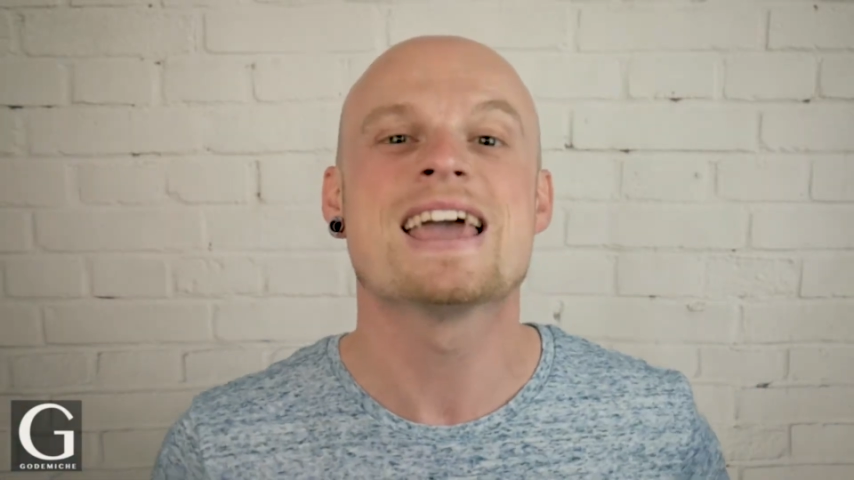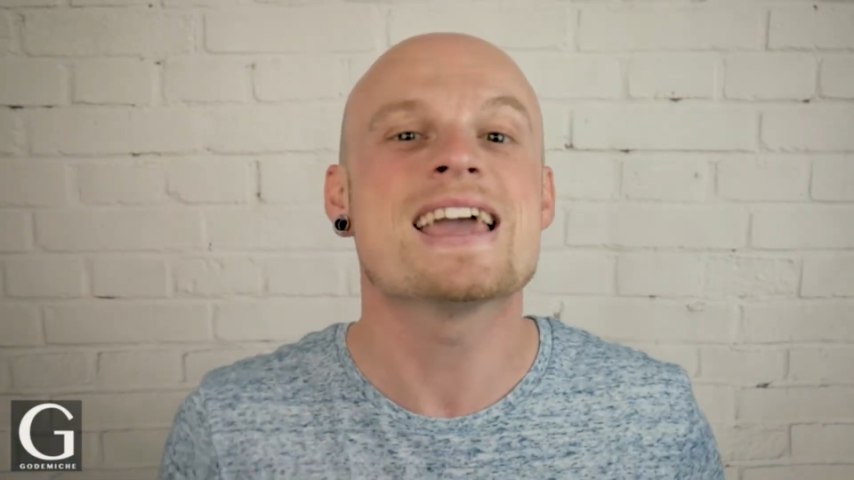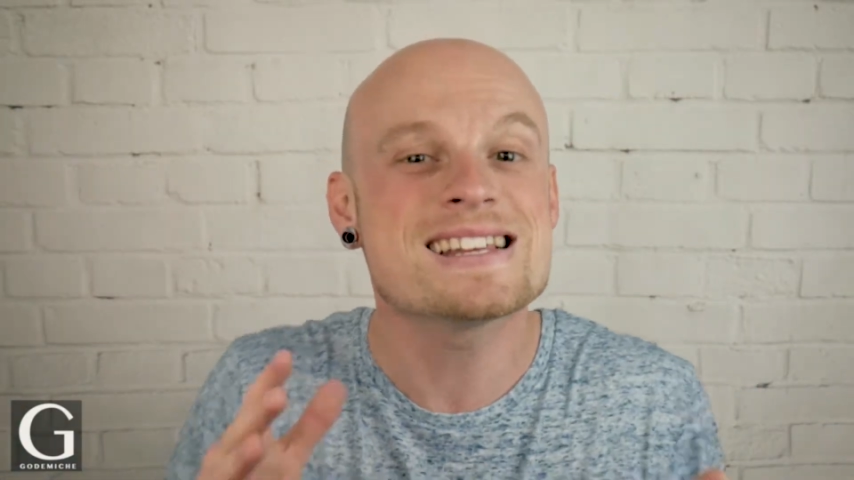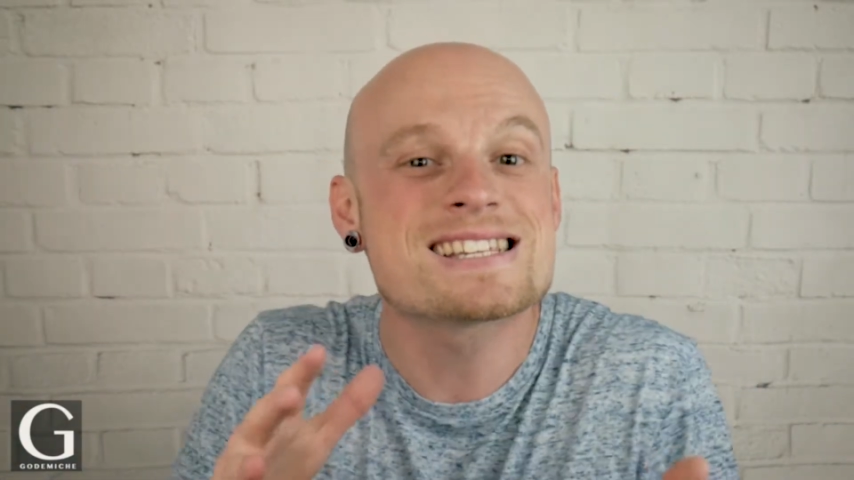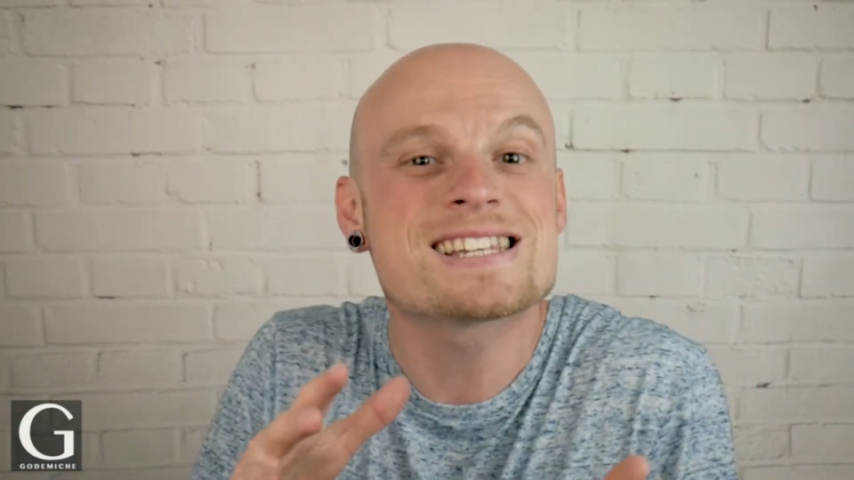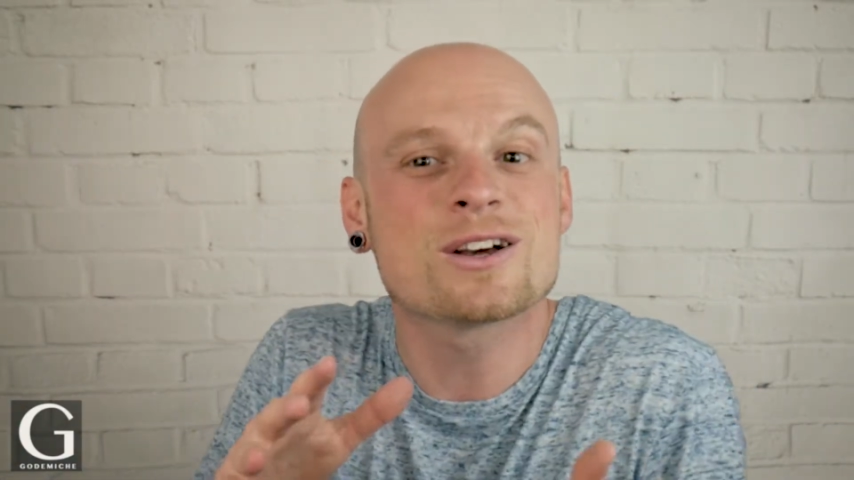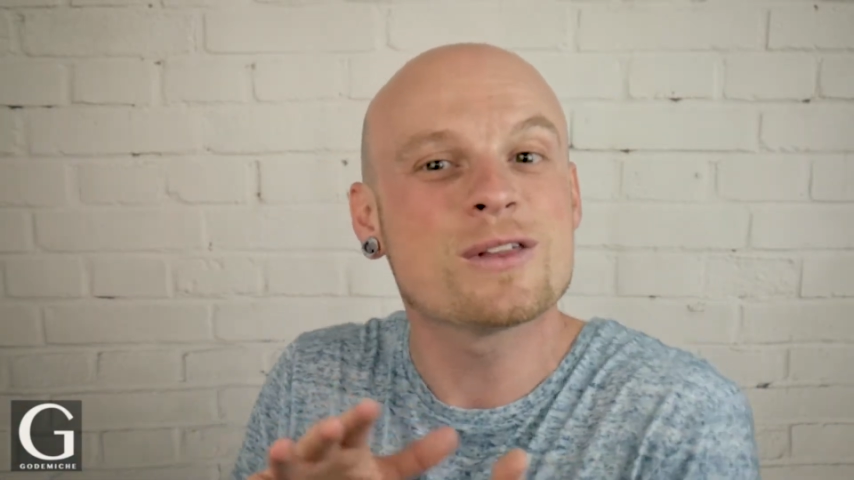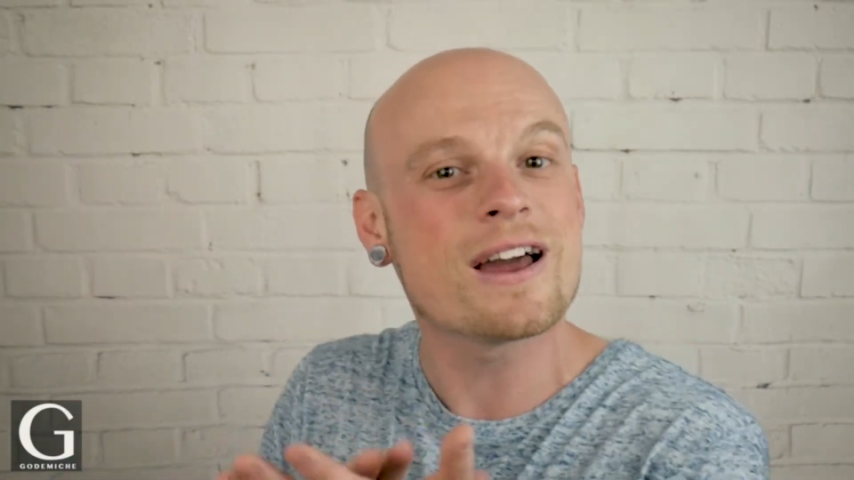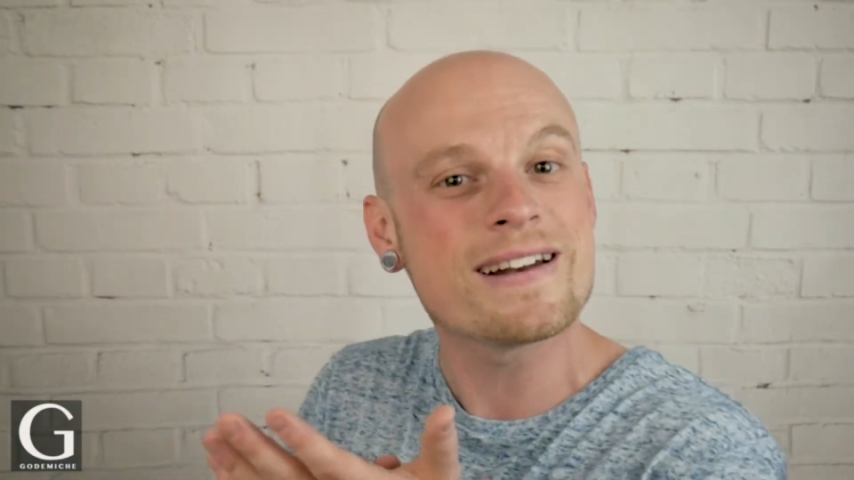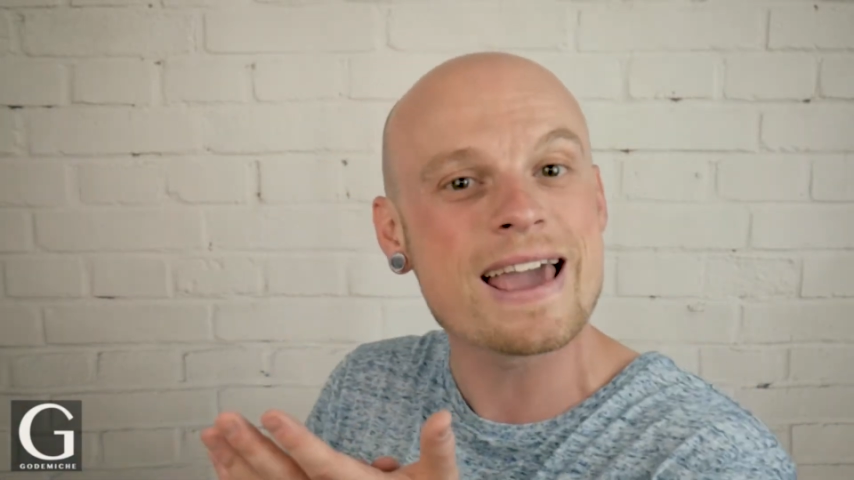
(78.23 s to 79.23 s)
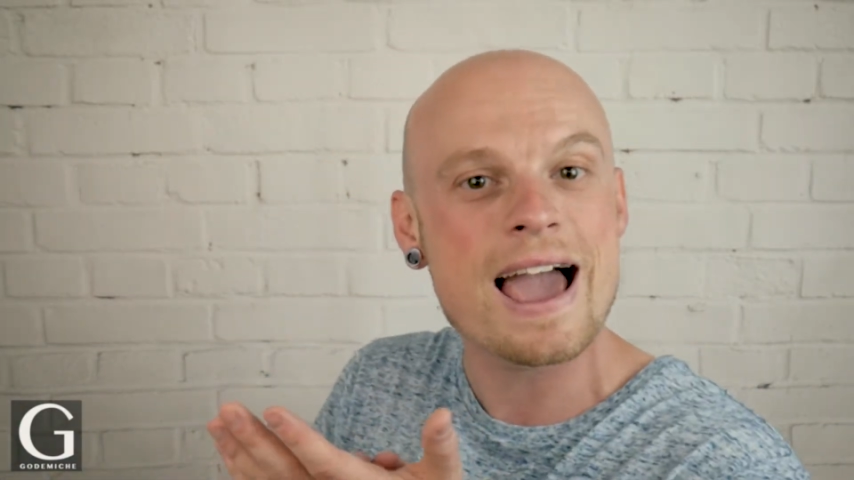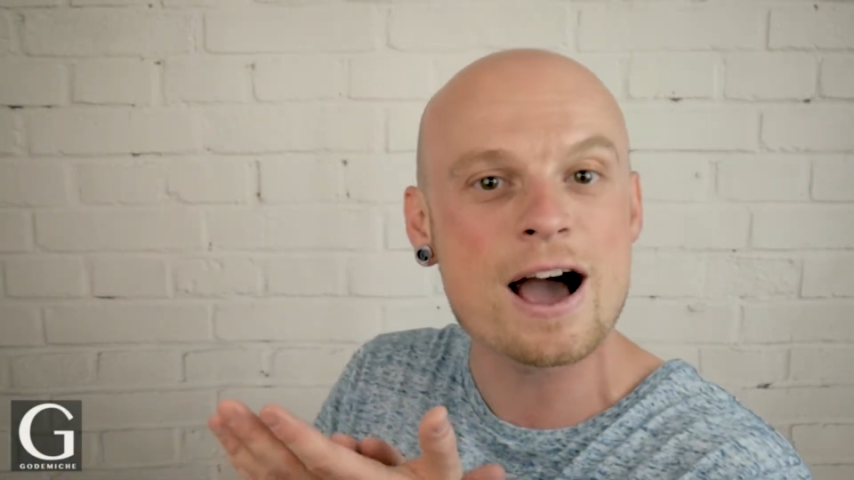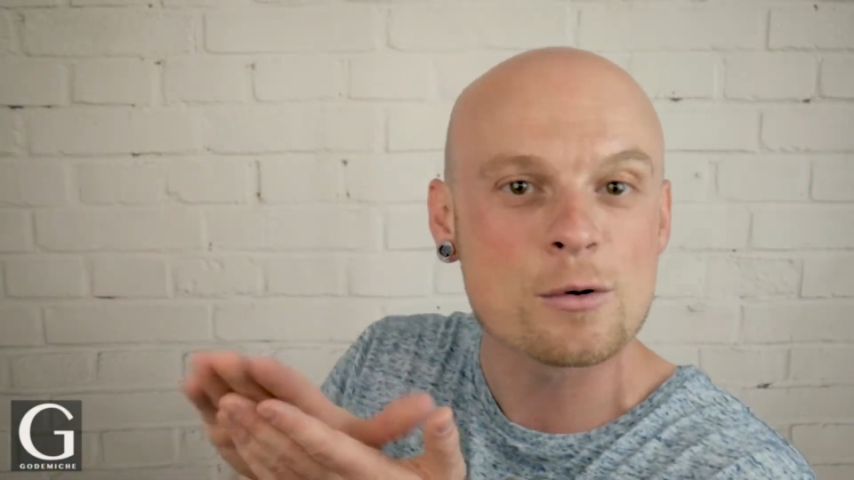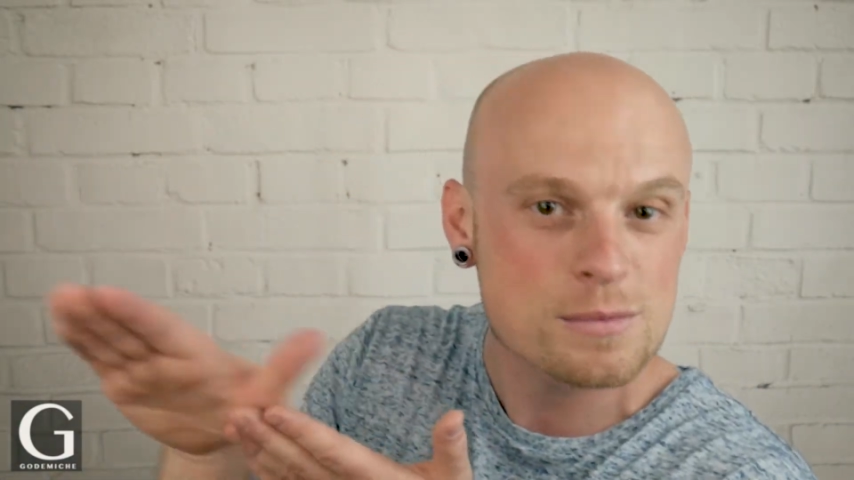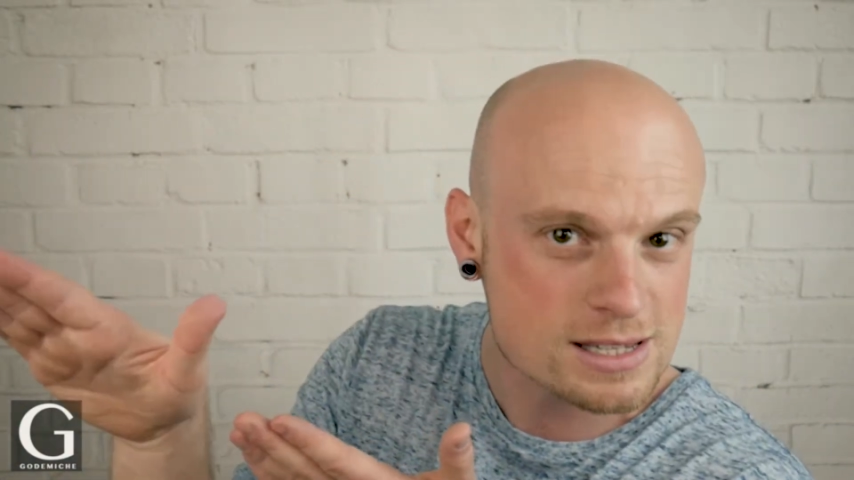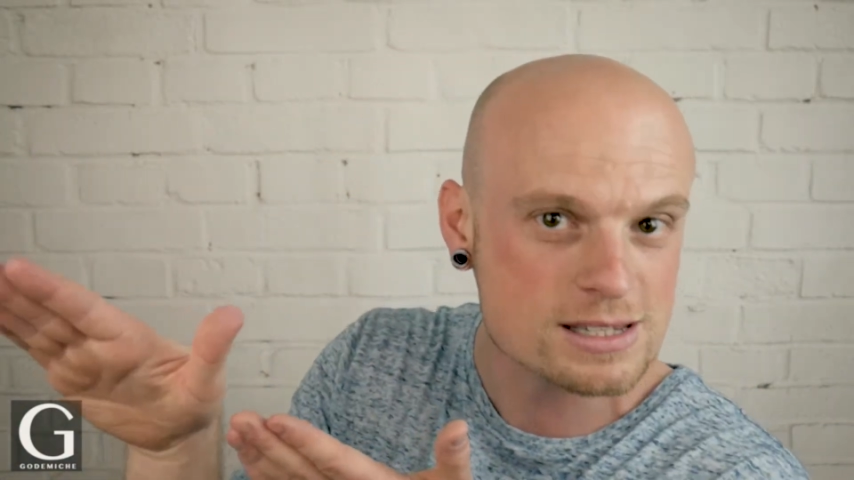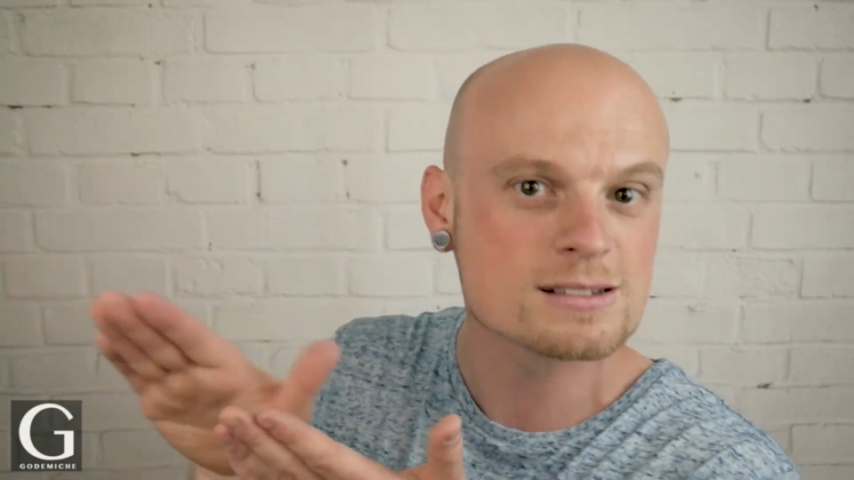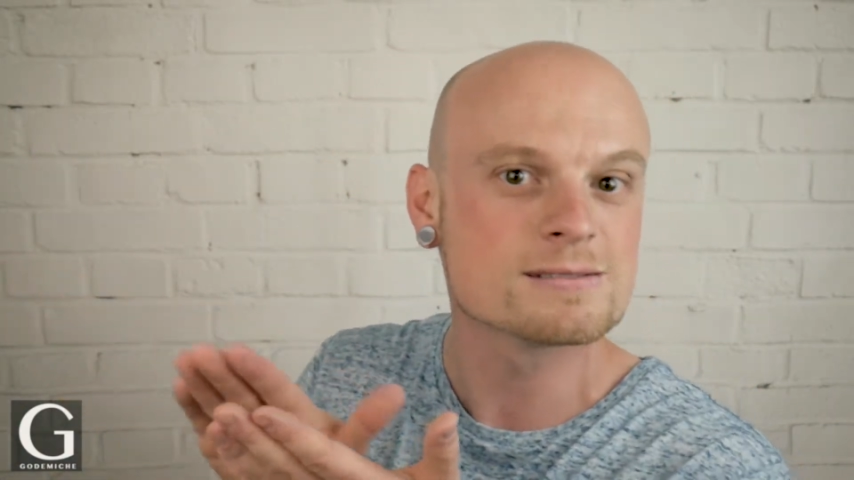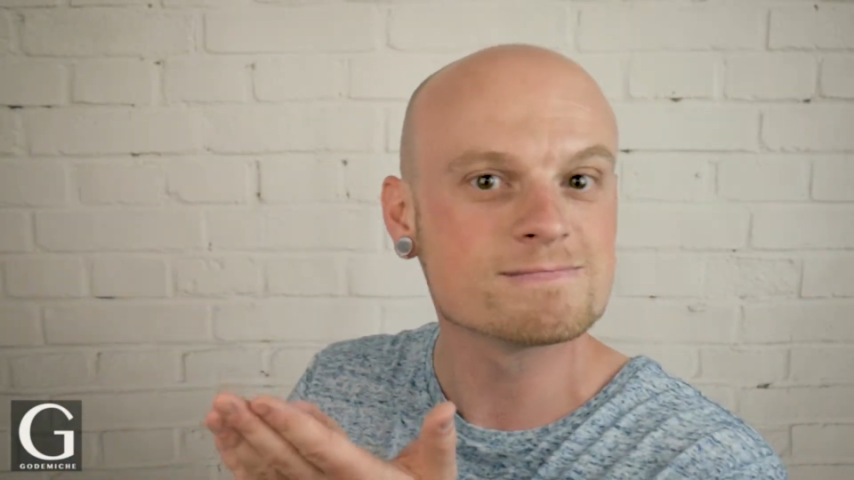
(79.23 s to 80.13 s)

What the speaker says: it's still there and it helps.